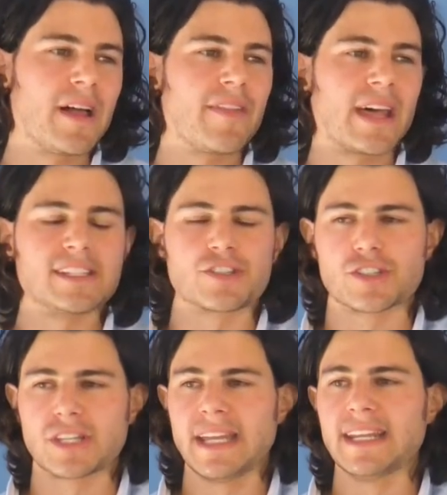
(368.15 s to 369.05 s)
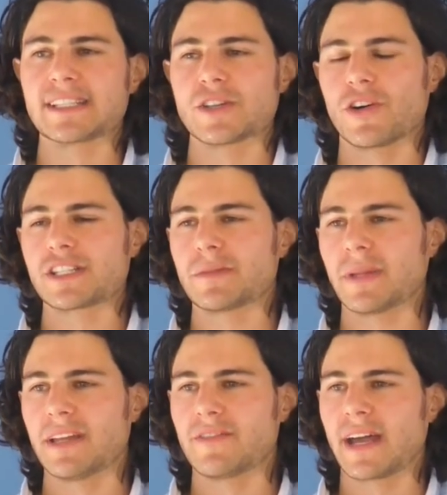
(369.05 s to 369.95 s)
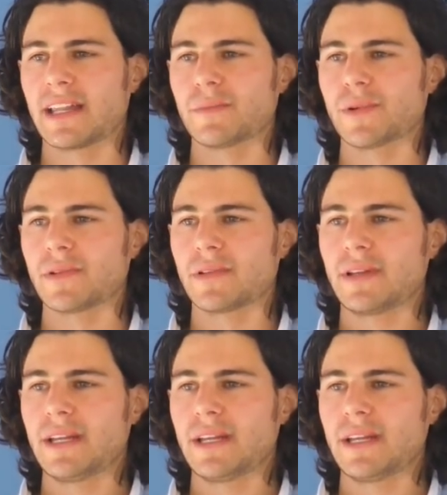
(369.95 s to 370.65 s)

that is just inexhaustibly available,